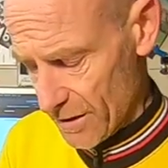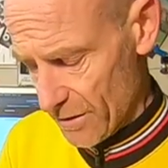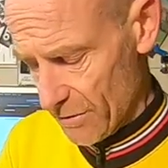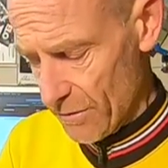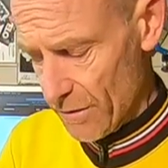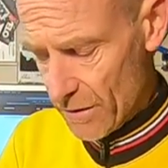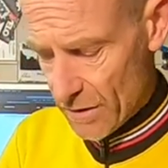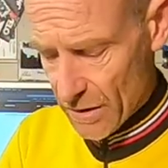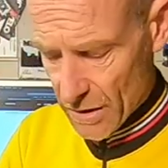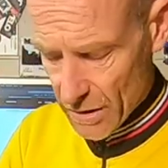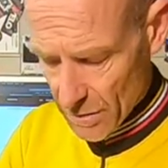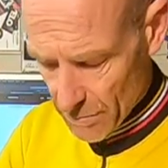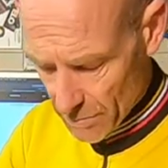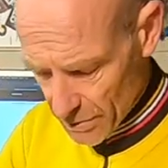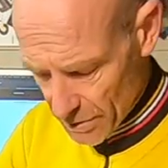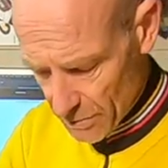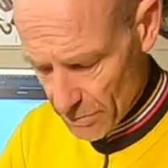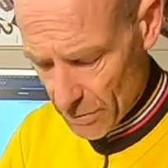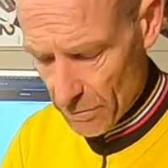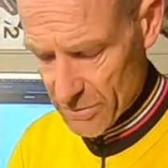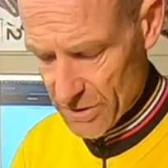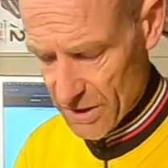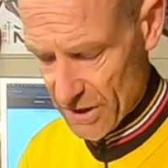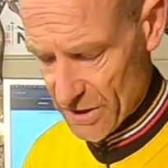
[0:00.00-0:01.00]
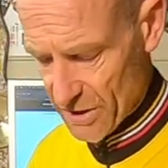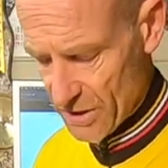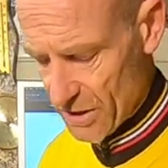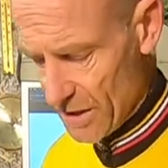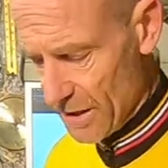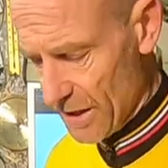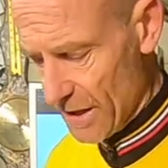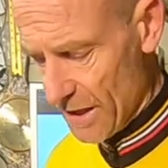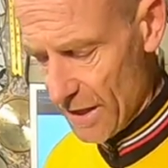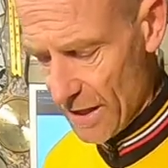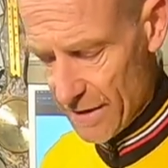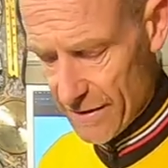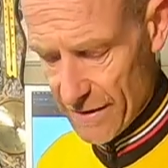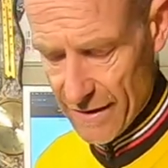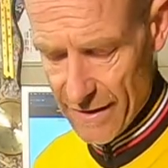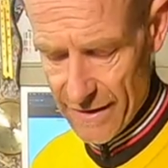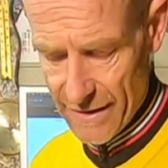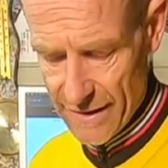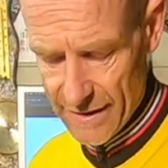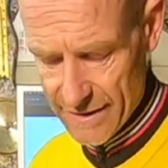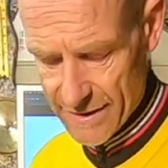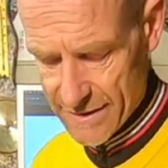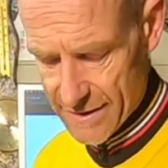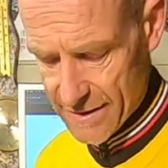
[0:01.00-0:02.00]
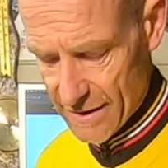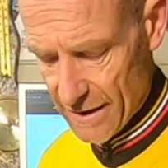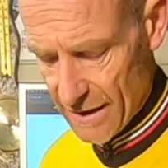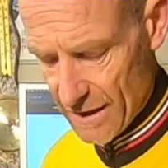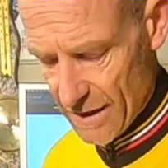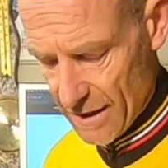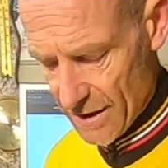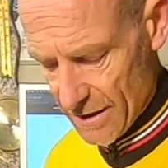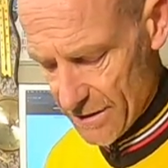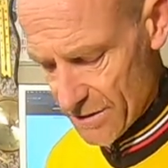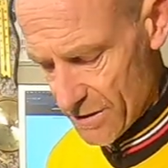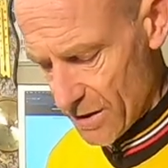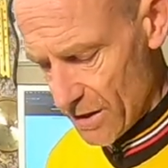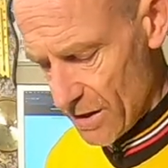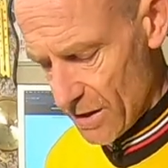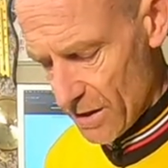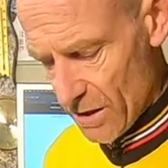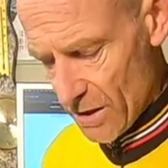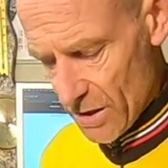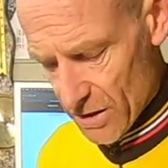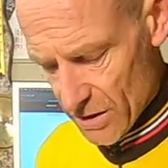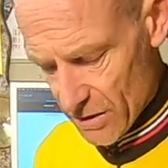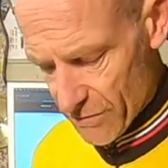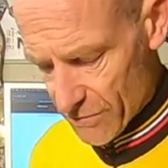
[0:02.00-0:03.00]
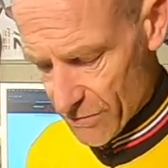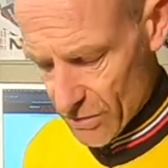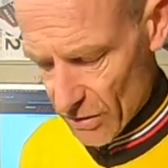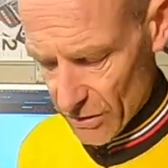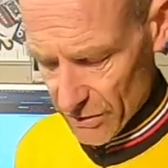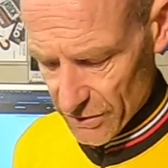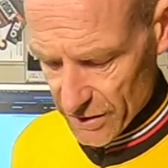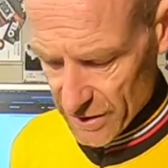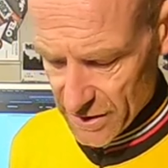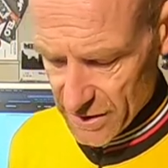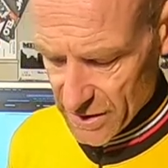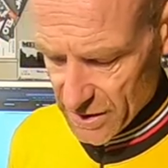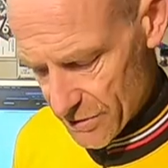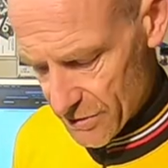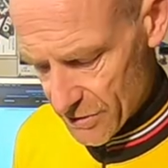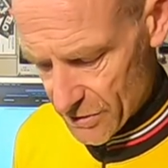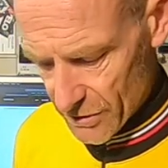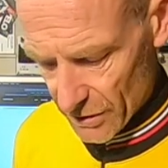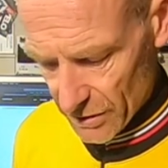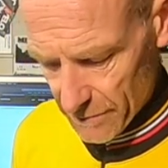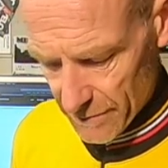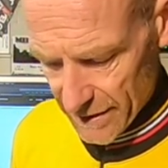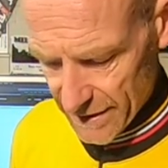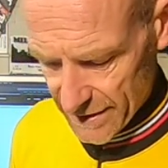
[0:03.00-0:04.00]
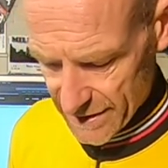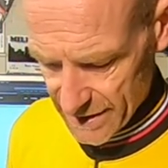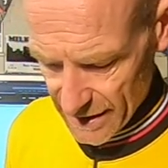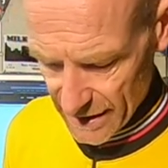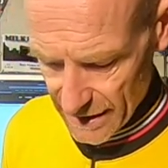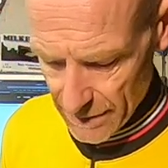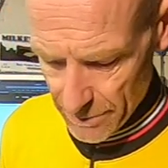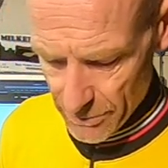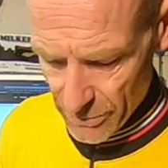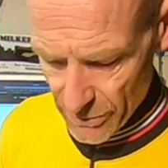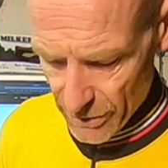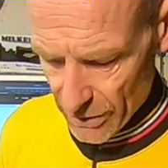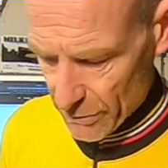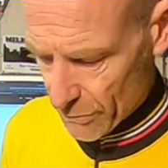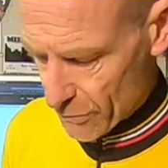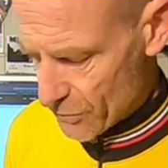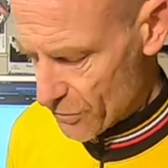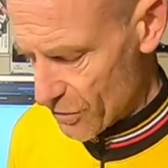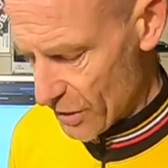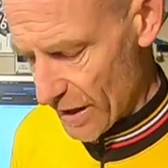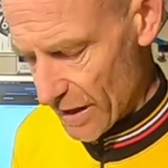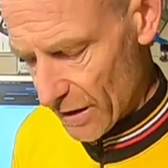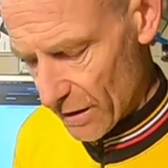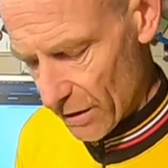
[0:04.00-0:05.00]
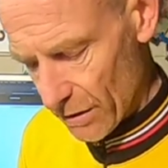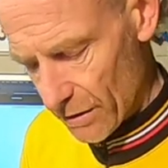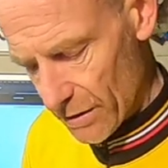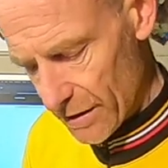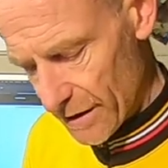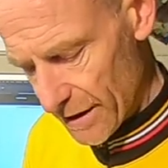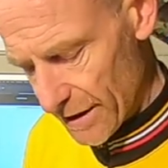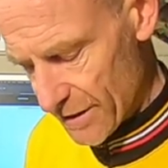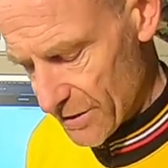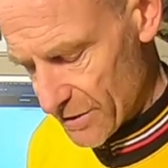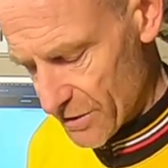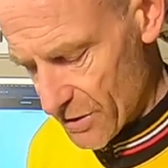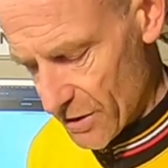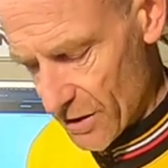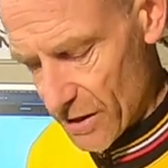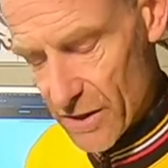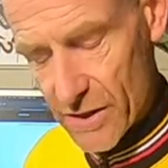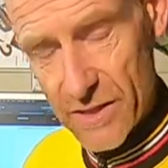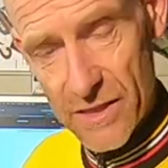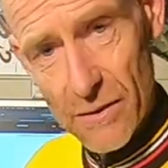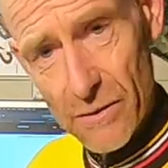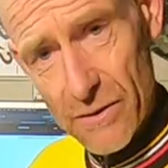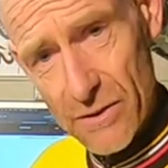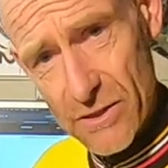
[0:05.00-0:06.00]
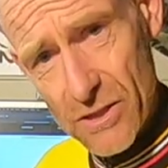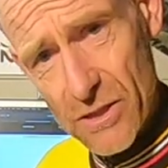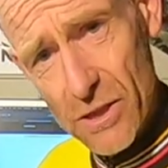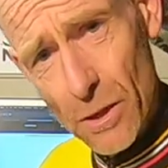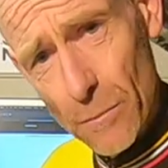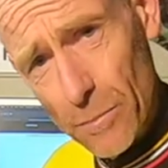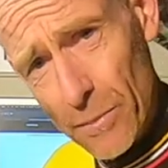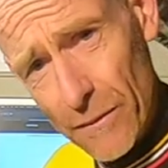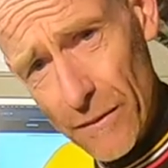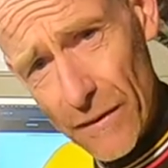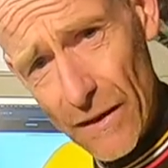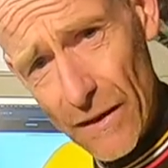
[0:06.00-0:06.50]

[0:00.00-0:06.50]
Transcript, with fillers: a bit more protection there. And then inside, you've got this Dolomiti Pro Gel insert, so it's top of the